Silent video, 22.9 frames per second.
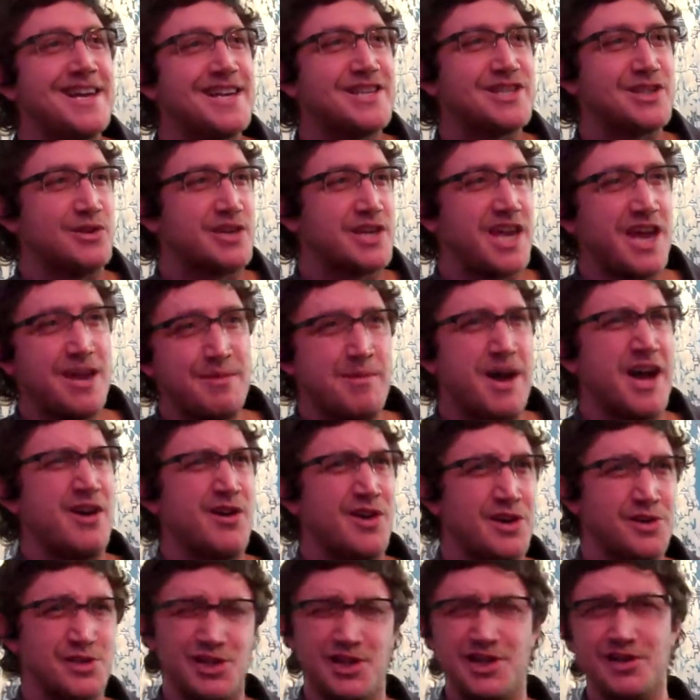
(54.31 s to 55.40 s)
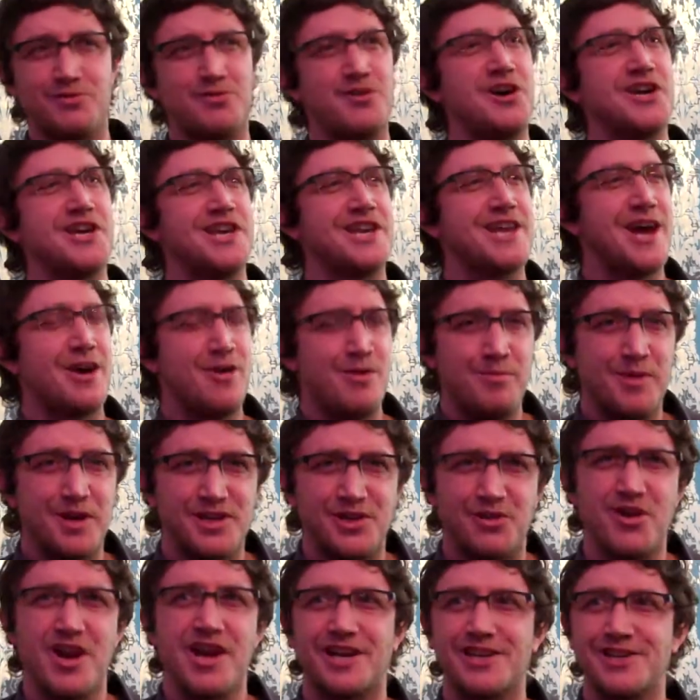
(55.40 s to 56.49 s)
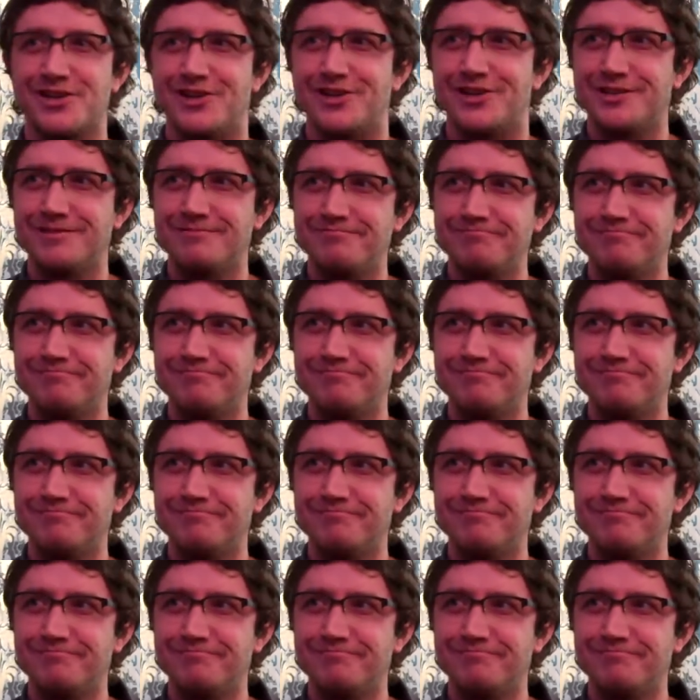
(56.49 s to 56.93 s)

So I came out and I was like, right, now I'm a director.